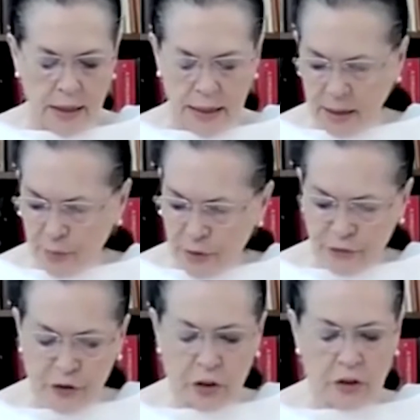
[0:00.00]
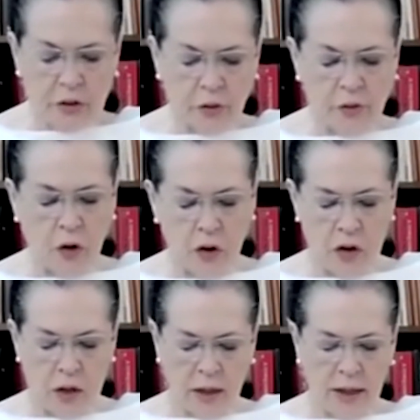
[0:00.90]
Let me first of
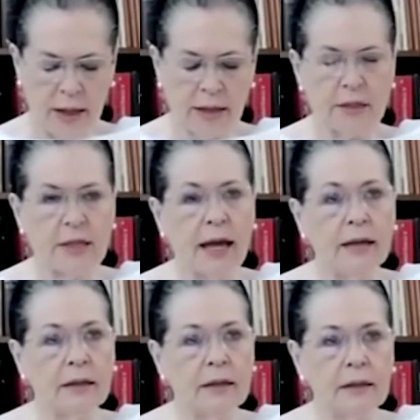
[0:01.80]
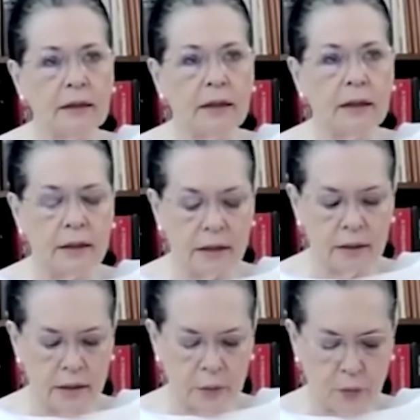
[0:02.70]
all extend
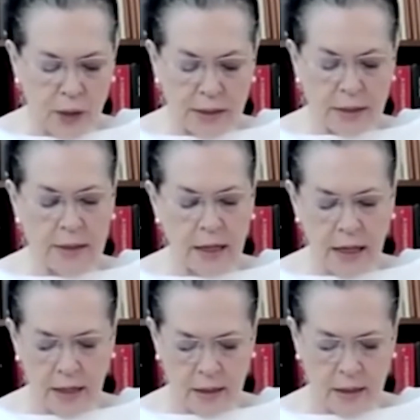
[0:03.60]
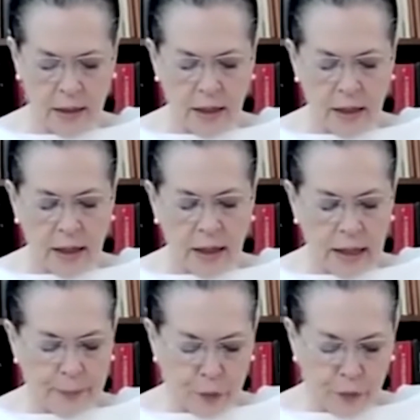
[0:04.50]
once again
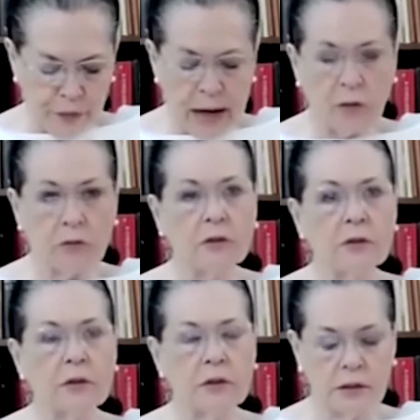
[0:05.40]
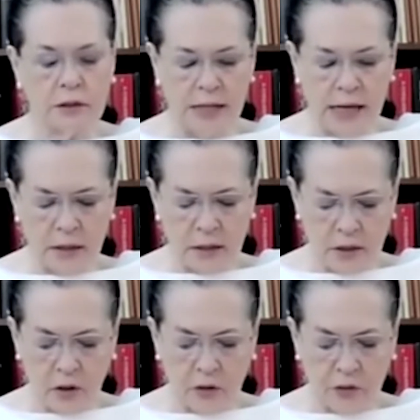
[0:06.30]
a profound
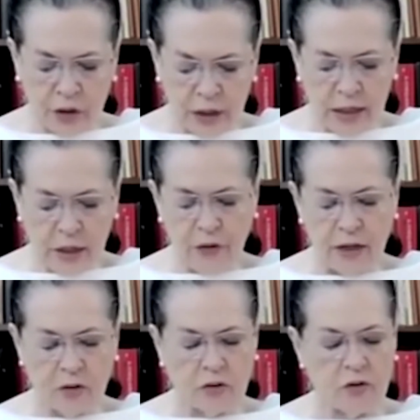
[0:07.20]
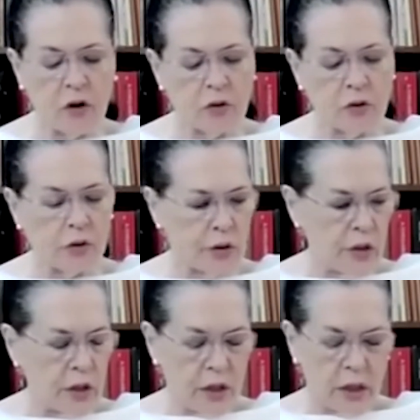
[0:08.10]
sense of grief and
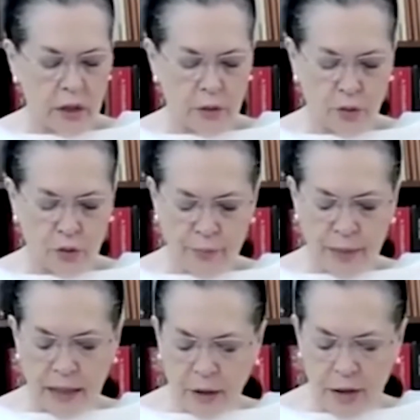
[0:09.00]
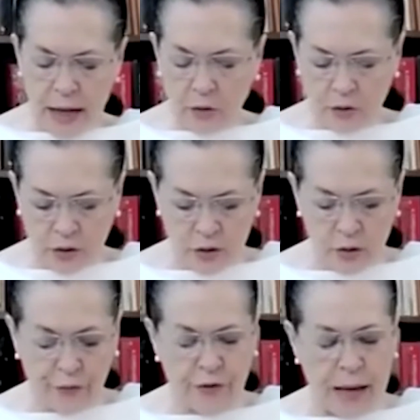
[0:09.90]
sorrow to the many thousands
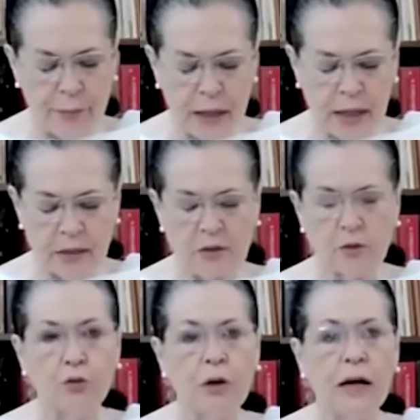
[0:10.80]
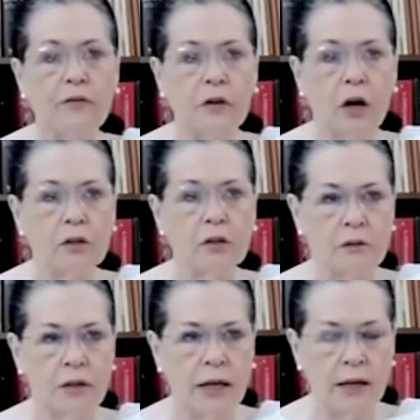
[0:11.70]
of families who have
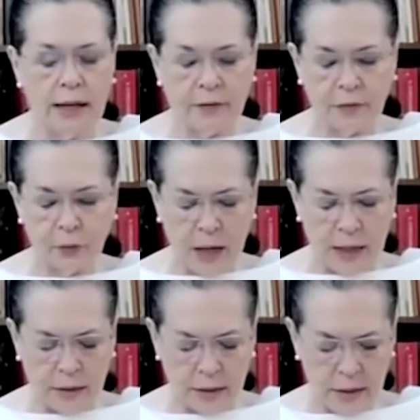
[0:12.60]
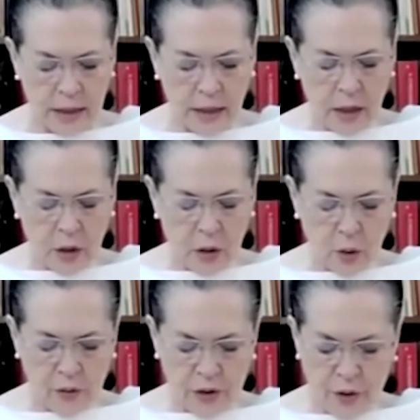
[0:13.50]
lost their loved ones
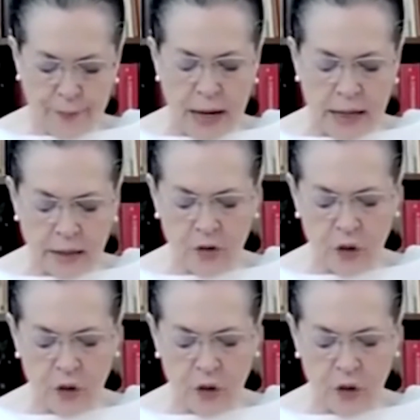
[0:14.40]
over the past